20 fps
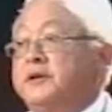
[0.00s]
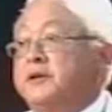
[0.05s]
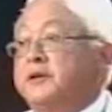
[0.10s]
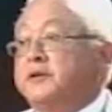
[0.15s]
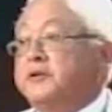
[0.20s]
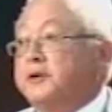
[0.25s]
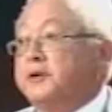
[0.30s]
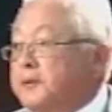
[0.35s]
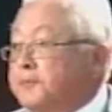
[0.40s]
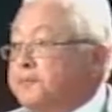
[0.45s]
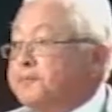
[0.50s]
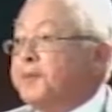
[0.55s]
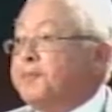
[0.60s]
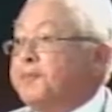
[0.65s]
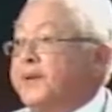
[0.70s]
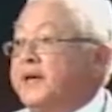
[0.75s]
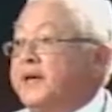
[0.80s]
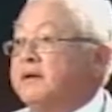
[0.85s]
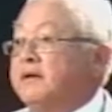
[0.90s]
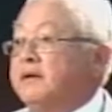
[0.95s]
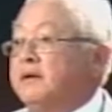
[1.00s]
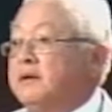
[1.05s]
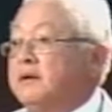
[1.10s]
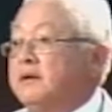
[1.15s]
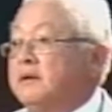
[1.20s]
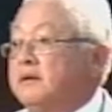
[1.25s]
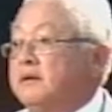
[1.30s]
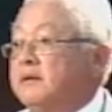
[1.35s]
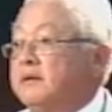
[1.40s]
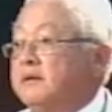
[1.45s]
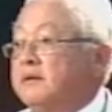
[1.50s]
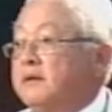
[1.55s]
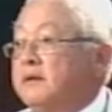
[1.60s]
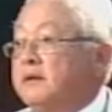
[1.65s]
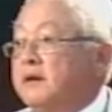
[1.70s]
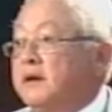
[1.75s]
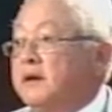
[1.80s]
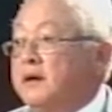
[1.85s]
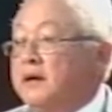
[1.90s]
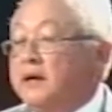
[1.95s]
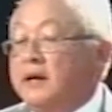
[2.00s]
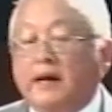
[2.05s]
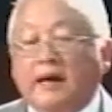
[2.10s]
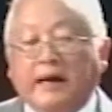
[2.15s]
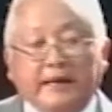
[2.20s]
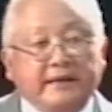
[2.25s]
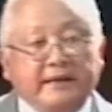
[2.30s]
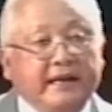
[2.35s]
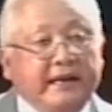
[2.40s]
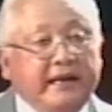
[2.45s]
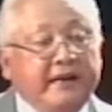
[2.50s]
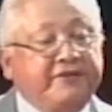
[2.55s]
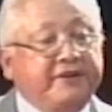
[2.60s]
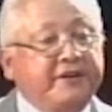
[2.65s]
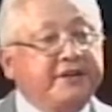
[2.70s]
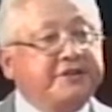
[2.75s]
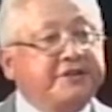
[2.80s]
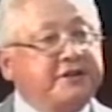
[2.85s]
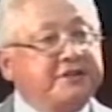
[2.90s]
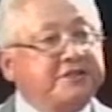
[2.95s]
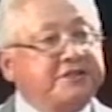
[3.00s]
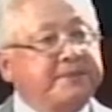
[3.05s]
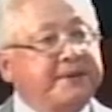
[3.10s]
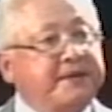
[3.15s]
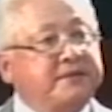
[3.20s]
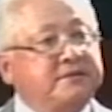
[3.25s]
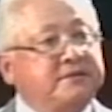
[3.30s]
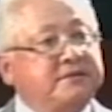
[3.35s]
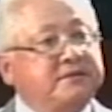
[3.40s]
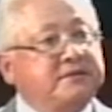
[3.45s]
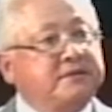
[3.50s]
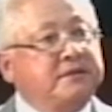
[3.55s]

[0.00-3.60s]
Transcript: to prepare and deliver the judgments.